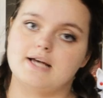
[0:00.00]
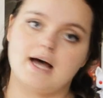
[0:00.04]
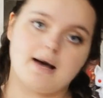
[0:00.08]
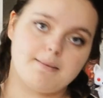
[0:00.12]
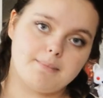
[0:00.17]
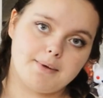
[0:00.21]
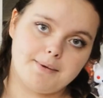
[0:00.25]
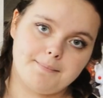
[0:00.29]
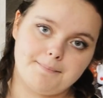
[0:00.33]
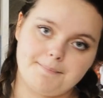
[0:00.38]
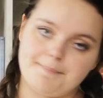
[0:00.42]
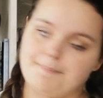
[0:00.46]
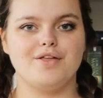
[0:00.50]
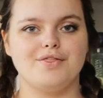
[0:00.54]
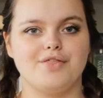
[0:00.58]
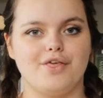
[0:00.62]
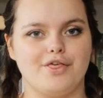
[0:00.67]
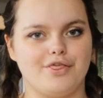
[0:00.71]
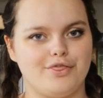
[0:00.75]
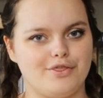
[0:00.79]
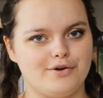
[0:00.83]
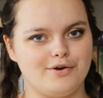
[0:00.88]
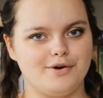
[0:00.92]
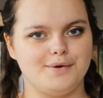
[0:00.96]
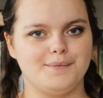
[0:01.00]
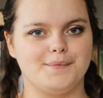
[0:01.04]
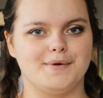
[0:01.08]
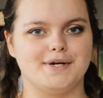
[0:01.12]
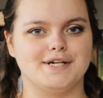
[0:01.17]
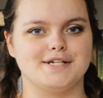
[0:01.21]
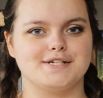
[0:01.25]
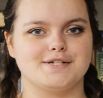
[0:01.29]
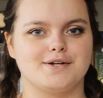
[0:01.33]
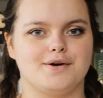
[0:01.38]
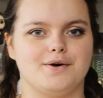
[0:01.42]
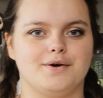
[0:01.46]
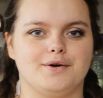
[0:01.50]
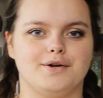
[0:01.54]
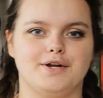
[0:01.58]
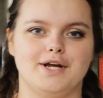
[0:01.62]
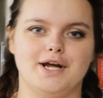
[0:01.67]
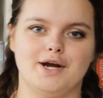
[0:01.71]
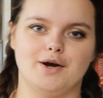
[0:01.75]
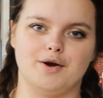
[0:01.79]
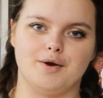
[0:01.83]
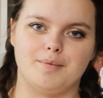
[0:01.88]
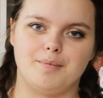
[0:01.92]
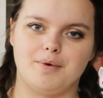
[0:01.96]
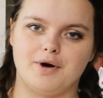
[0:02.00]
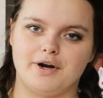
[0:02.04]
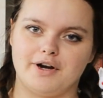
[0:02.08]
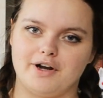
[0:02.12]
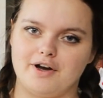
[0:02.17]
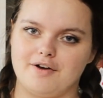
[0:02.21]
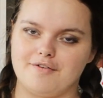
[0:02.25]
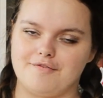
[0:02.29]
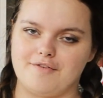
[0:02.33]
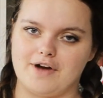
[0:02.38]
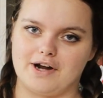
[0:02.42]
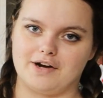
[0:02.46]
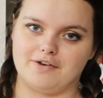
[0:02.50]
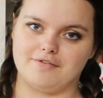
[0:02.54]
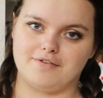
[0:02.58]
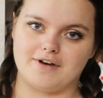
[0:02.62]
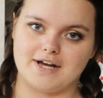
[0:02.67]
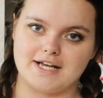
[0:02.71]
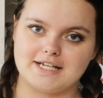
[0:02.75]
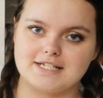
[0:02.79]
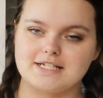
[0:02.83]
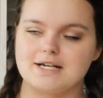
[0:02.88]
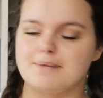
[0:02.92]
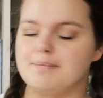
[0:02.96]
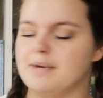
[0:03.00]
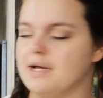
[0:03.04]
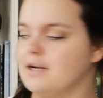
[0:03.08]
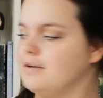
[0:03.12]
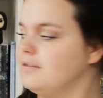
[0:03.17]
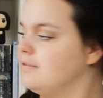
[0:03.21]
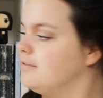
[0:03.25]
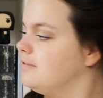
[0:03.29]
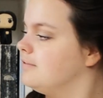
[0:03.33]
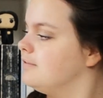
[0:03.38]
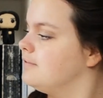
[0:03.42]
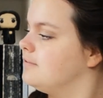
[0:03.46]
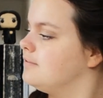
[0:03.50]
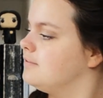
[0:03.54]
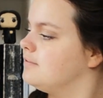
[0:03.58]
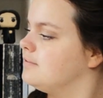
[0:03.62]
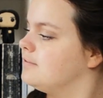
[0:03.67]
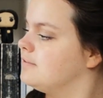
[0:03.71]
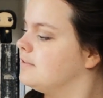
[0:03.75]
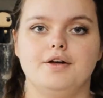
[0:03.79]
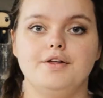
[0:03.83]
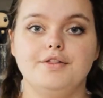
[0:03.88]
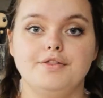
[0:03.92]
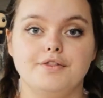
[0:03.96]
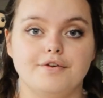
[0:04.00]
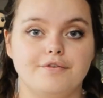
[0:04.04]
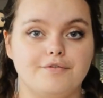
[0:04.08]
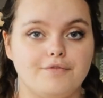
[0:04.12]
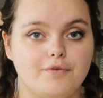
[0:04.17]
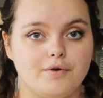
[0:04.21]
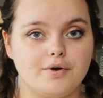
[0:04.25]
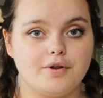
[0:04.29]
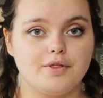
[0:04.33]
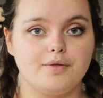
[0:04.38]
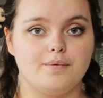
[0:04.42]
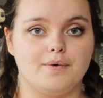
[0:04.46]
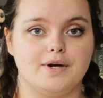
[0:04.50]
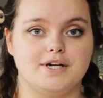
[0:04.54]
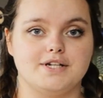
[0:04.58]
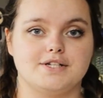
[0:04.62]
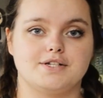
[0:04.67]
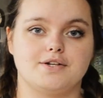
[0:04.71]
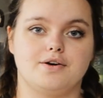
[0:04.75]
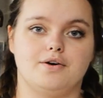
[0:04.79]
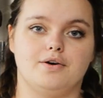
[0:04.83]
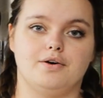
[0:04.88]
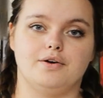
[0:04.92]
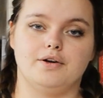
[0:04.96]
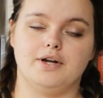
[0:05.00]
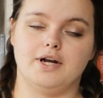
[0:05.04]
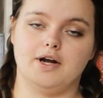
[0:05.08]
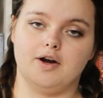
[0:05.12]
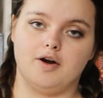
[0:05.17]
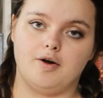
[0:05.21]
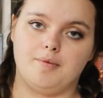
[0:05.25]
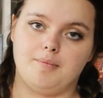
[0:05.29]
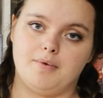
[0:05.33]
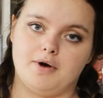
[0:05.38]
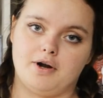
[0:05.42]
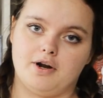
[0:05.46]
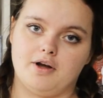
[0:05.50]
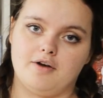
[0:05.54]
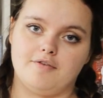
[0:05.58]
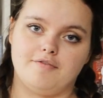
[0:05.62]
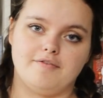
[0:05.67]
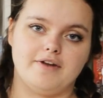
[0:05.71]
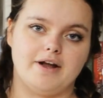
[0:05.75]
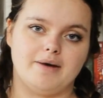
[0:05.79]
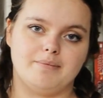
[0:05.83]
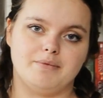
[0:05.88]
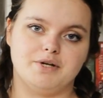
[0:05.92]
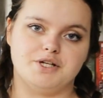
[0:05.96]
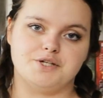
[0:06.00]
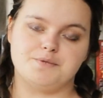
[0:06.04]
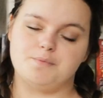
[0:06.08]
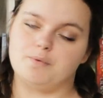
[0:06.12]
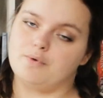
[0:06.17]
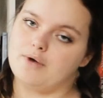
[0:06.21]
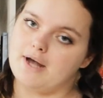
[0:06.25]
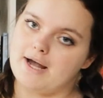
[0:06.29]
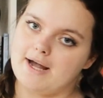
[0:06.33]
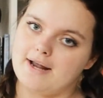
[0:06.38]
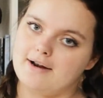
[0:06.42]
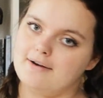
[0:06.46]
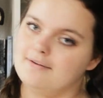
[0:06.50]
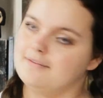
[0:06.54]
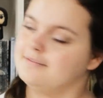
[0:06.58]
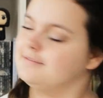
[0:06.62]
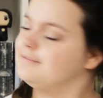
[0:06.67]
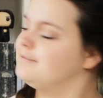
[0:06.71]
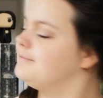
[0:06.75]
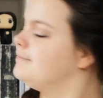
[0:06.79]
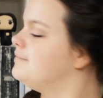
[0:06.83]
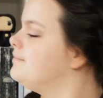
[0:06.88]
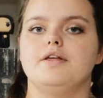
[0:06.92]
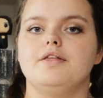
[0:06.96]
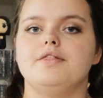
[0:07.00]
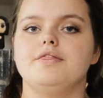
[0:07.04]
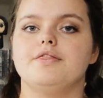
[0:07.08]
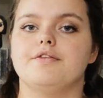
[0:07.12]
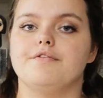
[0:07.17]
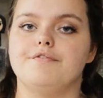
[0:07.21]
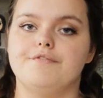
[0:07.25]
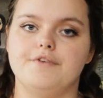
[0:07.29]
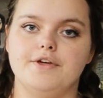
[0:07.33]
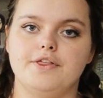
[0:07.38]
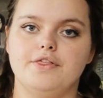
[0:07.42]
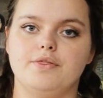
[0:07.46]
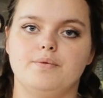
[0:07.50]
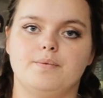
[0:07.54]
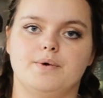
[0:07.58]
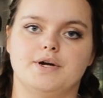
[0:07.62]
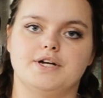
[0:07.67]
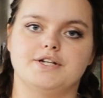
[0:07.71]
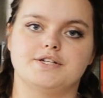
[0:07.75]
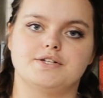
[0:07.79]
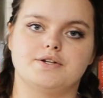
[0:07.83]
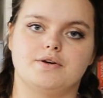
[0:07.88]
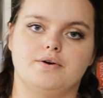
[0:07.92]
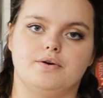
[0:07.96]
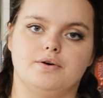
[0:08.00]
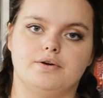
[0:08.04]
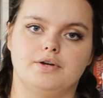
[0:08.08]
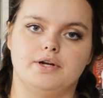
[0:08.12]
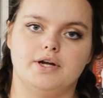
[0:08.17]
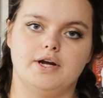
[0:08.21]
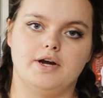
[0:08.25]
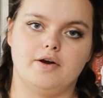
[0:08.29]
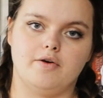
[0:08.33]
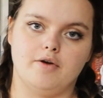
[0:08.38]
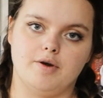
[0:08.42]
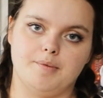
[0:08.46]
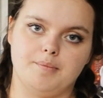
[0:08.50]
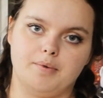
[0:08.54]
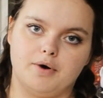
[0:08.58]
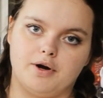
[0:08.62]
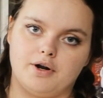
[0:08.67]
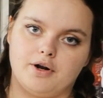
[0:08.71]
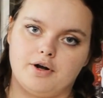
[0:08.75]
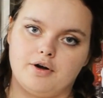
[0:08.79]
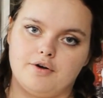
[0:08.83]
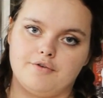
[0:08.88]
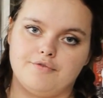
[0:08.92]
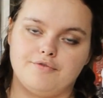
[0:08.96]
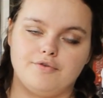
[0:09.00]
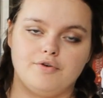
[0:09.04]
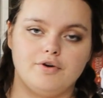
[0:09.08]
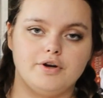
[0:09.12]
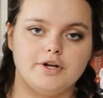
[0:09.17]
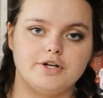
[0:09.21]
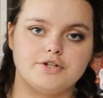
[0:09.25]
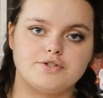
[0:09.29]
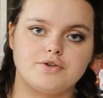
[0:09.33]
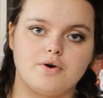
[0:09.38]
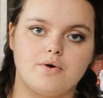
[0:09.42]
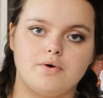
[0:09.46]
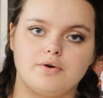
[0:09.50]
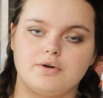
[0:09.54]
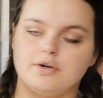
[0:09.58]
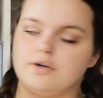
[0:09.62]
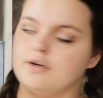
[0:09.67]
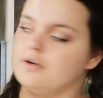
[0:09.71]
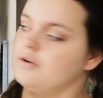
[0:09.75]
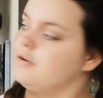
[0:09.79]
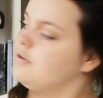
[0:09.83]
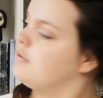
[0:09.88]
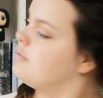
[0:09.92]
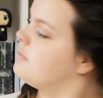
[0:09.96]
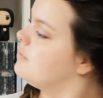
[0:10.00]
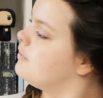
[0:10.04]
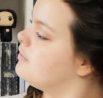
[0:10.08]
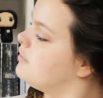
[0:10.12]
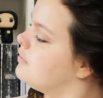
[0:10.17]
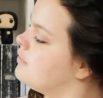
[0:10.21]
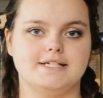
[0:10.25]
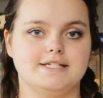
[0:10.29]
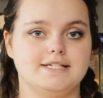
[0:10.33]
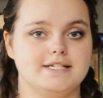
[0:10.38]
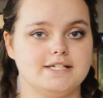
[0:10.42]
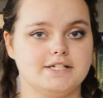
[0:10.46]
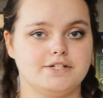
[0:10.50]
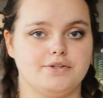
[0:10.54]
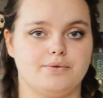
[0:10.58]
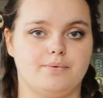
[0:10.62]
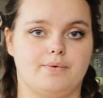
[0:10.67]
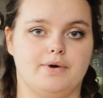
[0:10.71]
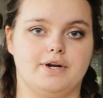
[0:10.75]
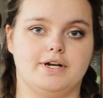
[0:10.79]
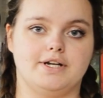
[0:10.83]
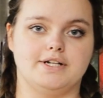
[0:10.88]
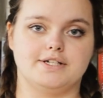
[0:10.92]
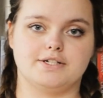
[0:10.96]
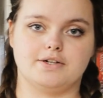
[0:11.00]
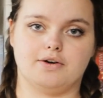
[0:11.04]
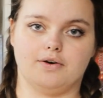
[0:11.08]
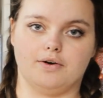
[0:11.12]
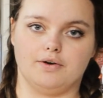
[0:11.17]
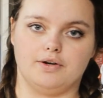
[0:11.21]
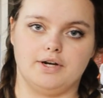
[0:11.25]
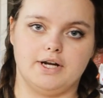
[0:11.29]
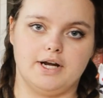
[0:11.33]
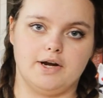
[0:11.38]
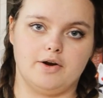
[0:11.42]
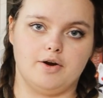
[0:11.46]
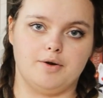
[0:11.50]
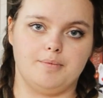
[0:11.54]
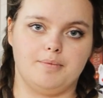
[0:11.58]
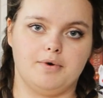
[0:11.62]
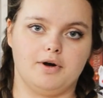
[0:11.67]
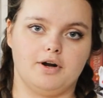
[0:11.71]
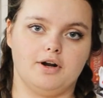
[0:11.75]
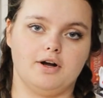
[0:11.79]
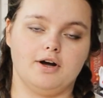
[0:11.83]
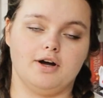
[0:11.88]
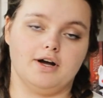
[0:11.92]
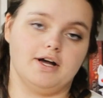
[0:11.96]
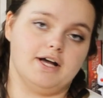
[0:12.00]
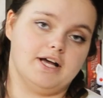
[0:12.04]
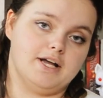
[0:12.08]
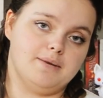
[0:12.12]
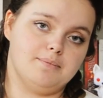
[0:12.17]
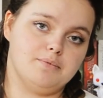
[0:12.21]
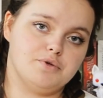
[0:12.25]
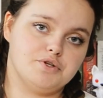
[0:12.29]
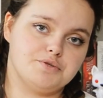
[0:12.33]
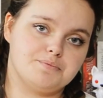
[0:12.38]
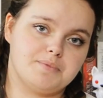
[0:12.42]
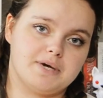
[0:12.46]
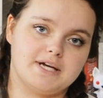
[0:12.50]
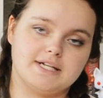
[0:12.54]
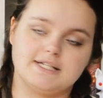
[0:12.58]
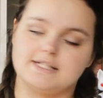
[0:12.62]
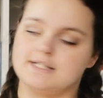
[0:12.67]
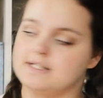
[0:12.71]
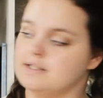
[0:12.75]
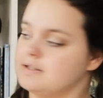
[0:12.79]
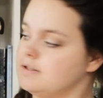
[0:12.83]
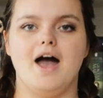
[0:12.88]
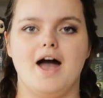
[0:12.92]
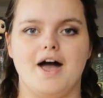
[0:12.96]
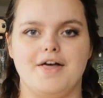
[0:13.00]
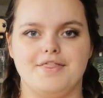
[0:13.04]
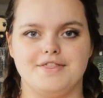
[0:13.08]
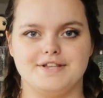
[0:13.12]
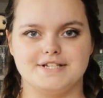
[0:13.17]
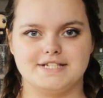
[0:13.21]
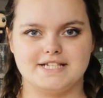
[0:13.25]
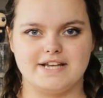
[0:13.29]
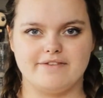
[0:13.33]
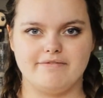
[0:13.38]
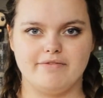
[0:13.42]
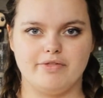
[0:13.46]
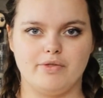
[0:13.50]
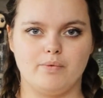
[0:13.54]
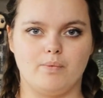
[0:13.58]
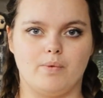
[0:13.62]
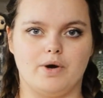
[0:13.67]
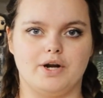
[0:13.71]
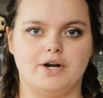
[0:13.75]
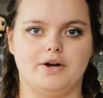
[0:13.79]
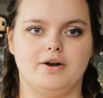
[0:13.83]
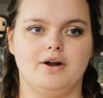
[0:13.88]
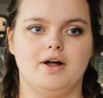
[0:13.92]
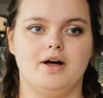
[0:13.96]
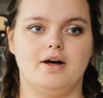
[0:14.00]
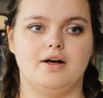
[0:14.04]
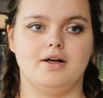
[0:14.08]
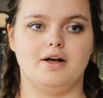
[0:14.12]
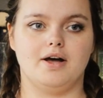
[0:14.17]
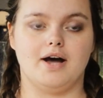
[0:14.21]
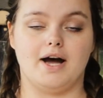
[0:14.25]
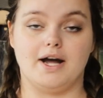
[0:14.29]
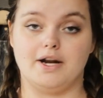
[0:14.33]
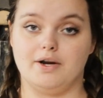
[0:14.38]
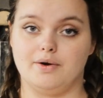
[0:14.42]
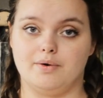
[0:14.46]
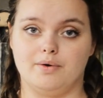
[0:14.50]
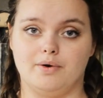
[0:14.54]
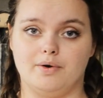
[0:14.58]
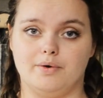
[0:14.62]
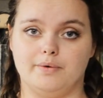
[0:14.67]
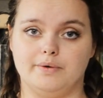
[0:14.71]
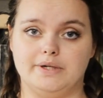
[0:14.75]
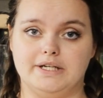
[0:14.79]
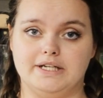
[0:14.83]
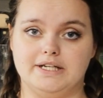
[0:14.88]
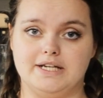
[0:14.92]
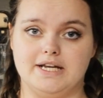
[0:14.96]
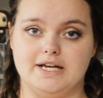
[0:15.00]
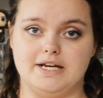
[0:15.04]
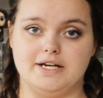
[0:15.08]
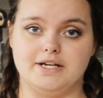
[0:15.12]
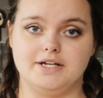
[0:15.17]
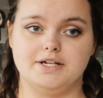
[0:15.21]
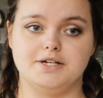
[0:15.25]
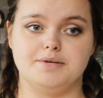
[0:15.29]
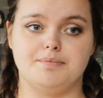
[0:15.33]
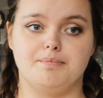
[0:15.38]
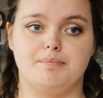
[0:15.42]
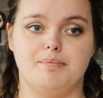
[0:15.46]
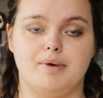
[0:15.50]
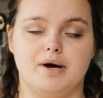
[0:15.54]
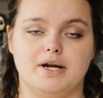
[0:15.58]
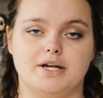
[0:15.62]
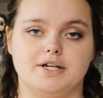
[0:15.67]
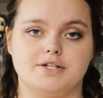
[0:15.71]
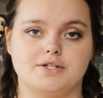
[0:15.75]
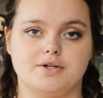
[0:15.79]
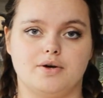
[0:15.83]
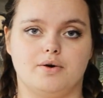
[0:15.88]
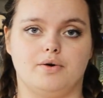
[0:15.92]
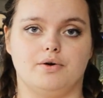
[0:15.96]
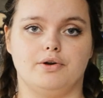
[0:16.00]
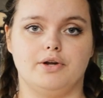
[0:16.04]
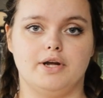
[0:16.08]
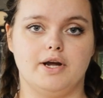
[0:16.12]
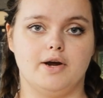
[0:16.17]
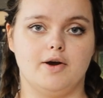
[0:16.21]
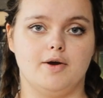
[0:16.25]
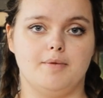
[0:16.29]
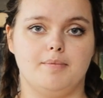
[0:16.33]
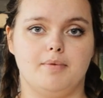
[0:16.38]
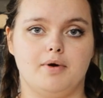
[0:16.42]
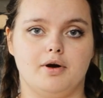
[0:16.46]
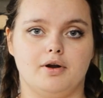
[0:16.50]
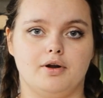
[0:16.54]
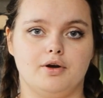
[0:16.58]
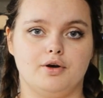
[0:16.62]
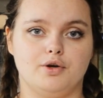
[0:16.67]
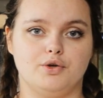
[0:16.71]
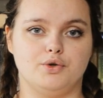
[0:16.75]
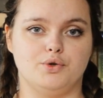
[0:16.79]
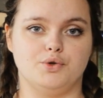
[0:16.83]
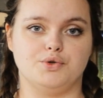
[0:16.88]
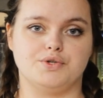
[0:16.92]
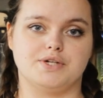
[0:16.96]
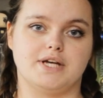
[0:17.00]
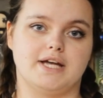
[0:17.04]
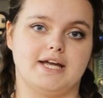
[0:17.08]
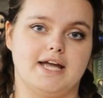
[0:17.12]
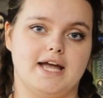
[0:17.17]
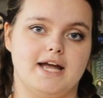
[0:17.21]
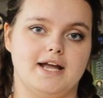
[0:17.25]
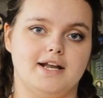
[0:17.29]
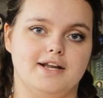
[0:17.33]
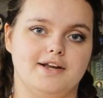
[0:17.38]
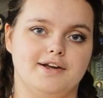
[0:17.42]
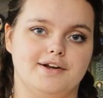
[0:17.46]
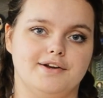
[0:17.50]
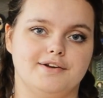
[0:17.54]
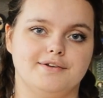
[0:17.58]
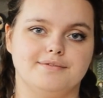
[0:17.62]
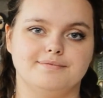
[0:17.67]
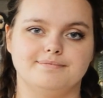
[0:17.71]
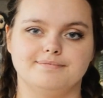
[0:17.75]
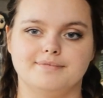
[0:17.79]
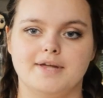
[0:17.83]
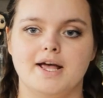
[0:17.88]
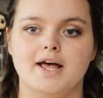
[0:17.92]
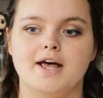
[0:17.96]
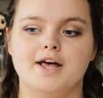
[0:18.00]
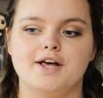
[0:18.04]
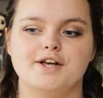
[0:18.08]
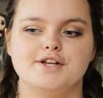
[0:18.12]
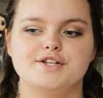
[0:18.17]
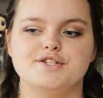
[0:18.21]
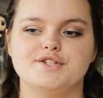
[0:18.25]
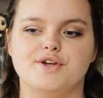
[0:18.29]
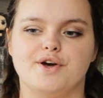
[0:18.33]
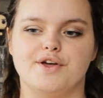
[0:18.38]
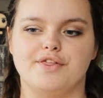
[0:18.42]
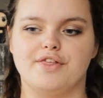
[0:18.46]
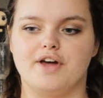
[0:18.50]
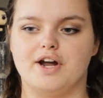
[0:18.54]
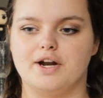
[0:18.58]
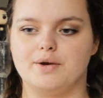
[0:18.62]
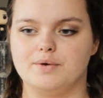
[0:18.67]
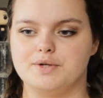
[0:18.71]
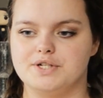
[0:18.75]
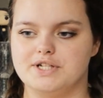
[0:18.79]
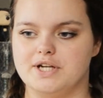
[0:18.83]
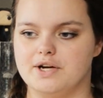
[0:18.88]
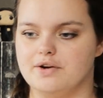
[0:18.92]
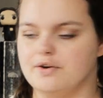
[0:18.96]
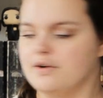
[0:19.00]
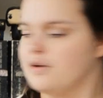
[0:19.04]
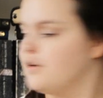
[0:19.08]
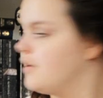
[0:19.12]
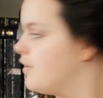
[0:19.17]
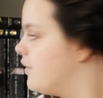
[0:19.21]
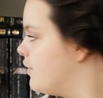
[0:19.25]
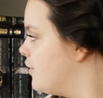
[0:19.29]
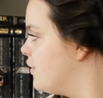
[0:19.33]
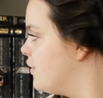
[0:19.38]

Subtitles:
Kammer. The third one is called Harry Potter og Fangen fra Azkaban. The fourth one is called Harry Potter og Flammernes Pokal. The fifth one is called Harry Potter og Fønixorden. The sixth one is called Harry Potter og Halvblodsprinsen. And the seventh one I don't own in Danish, but it's called Harry Potter og Dødslegatien. So I thought I would share